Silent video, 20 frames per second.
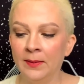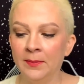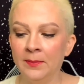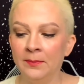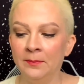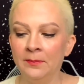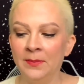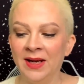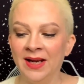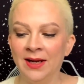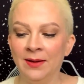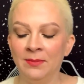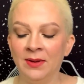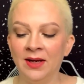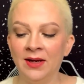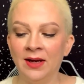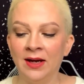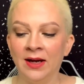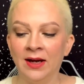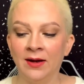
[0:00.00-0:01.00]

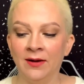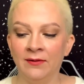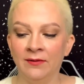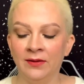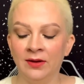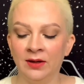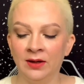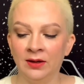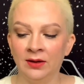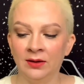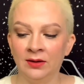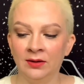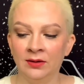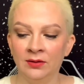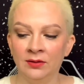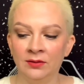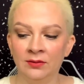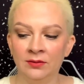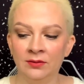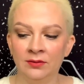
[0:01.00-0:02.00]
maybe having
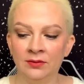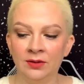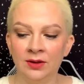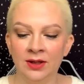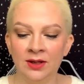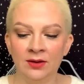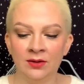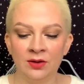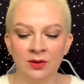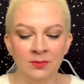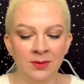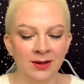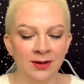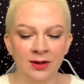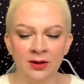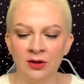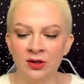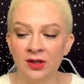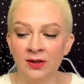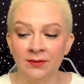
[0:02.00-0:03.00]
It could be the
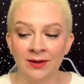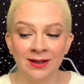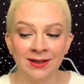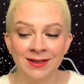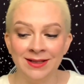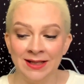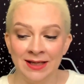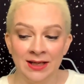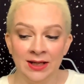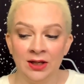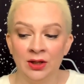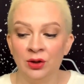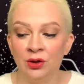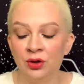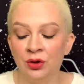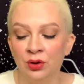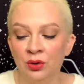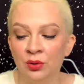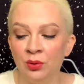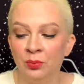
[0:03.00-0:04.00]
energy of like dating
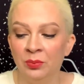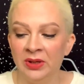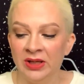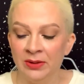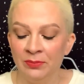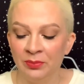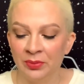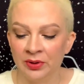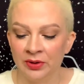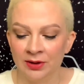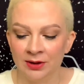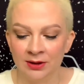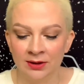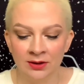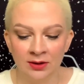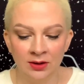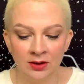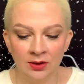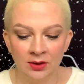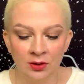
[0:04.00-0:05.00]
two people
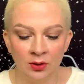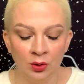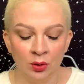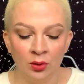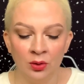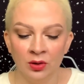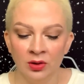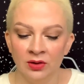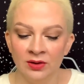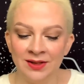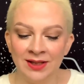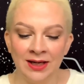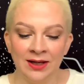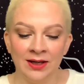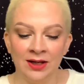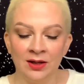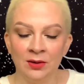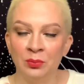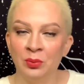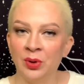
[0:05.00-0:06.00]
or
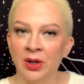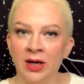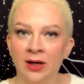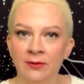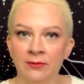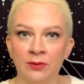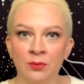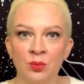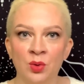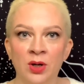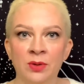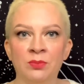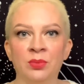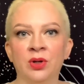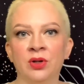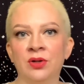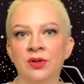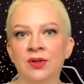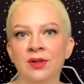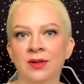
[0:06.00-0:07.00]
taking a break from one
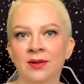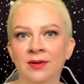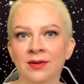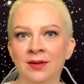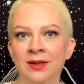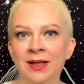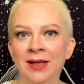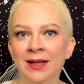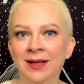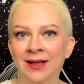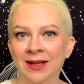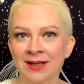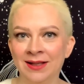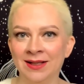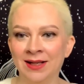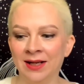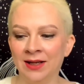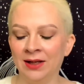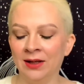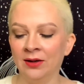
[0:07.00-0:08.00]
person and
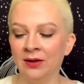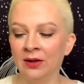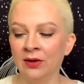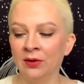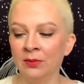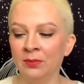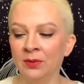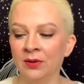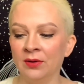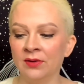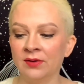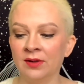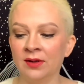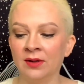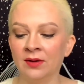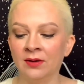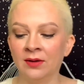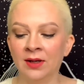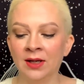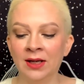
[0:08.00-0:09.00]
dating another
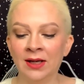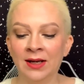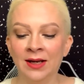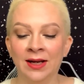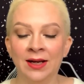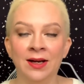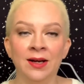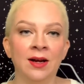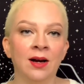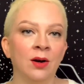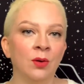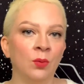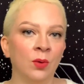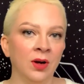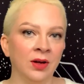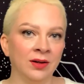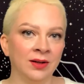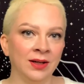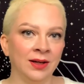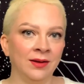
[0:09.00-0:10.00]
person and not
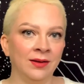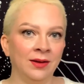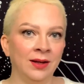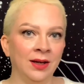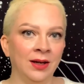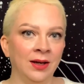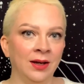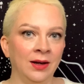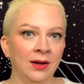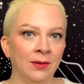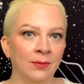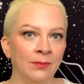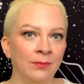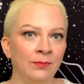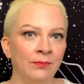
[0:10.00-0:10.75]
wanting the